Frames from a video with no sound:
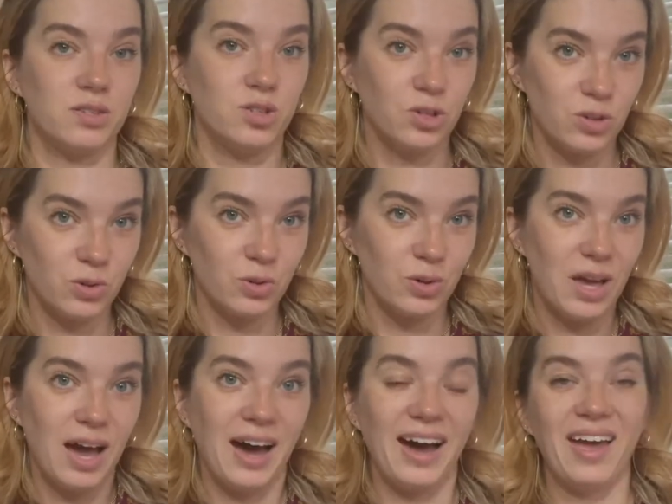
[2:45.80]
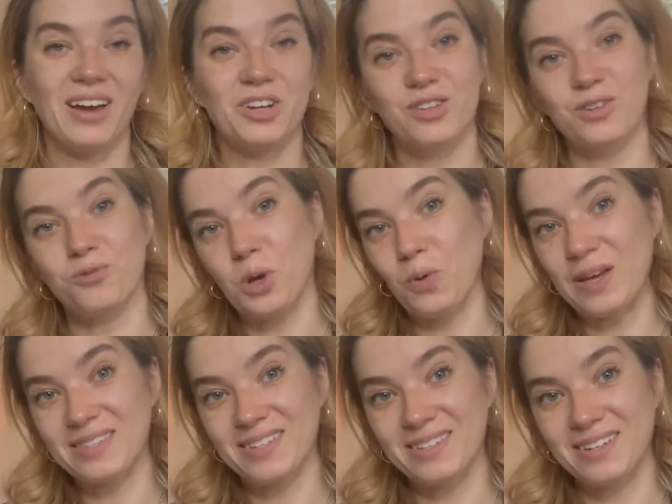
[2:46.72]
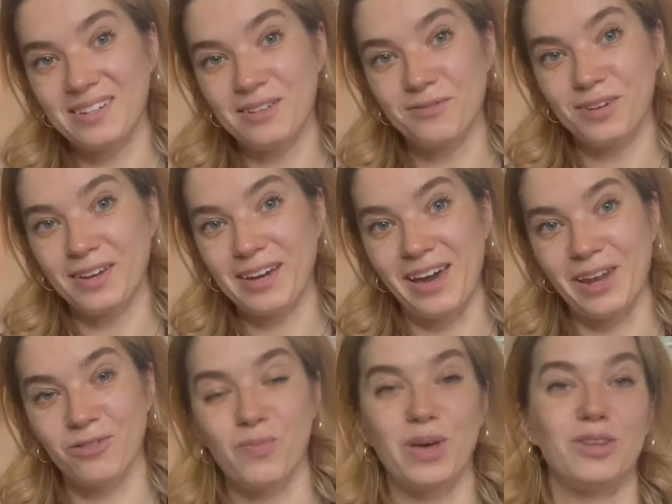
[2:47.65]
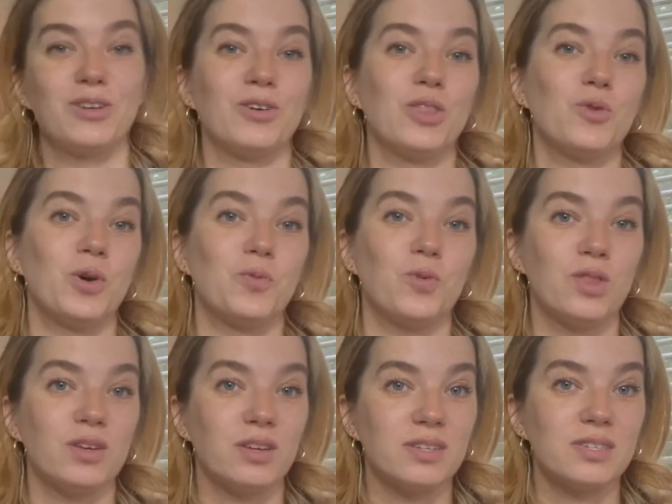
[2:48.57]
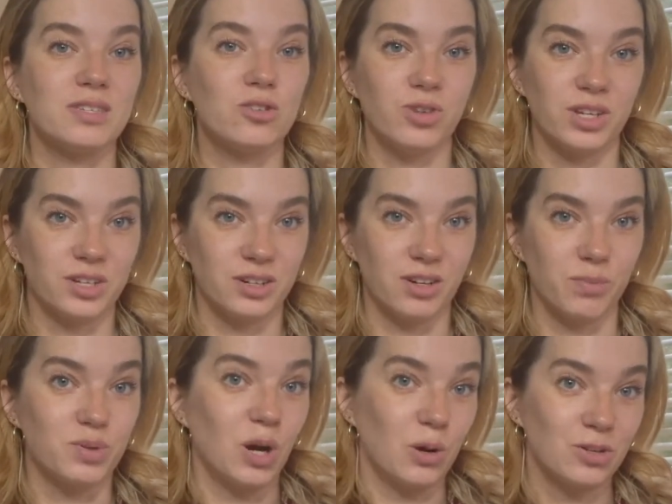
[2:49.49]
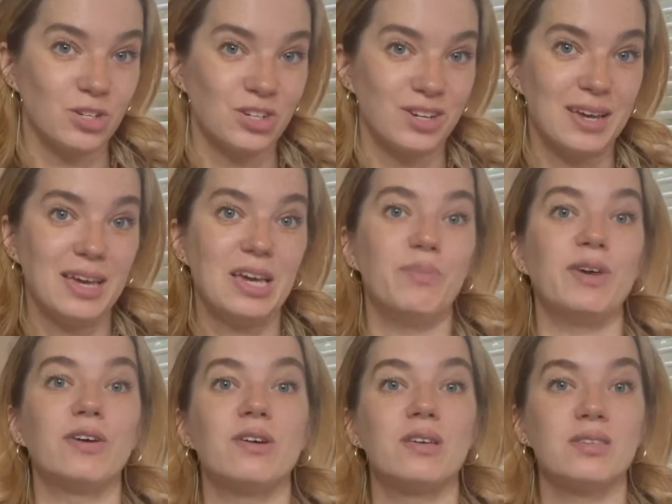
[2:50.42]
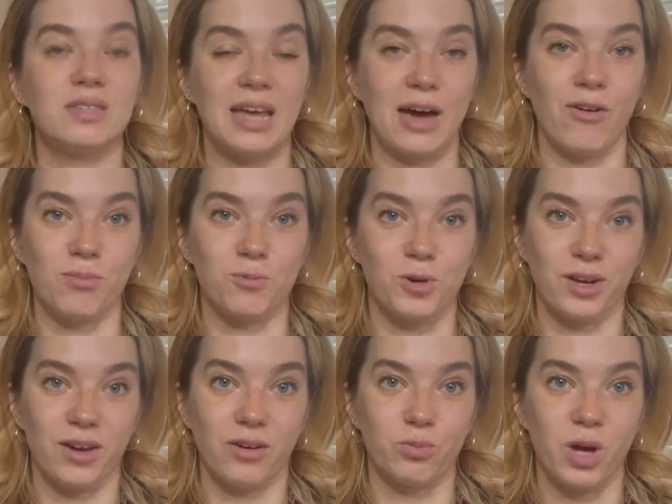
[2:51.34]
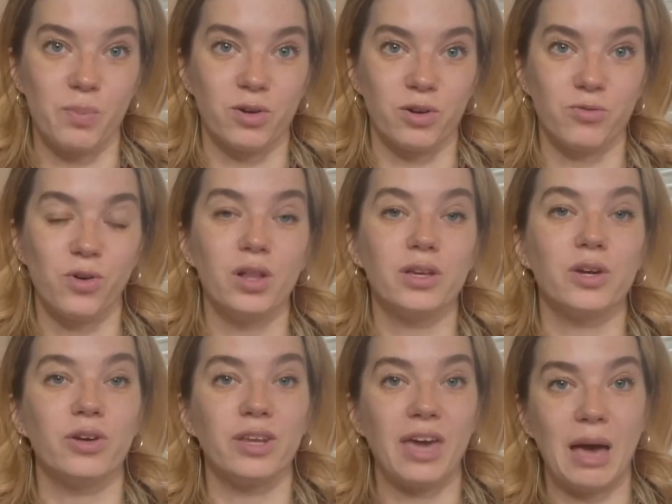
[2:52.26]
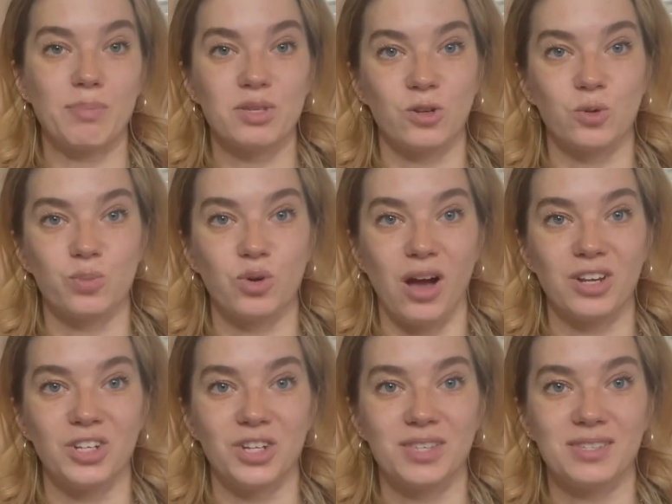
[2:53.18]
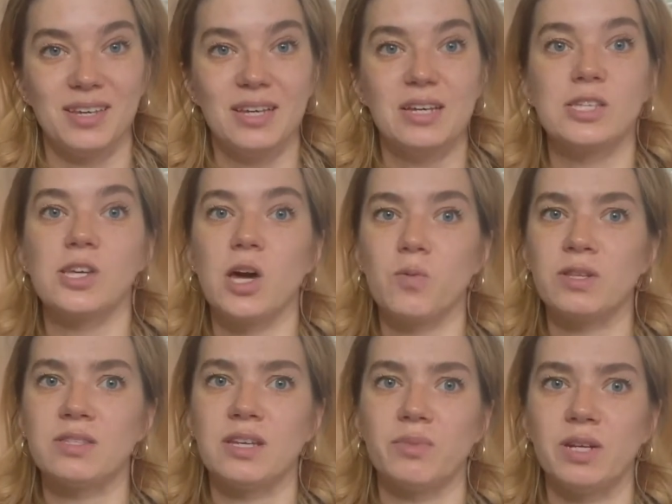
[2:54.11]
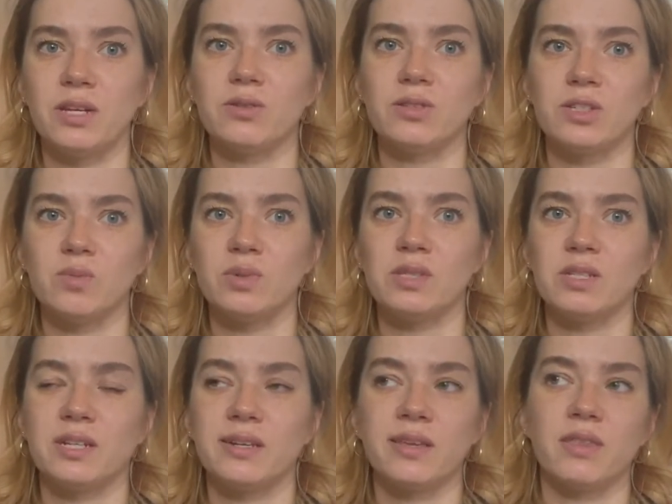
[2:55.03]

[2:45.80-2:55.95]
2, I actually requested a different kind of a mentor, the one with a stricter approach, because now I'm working on my portfolio and capstone projects, so I want somebody who's going to be standing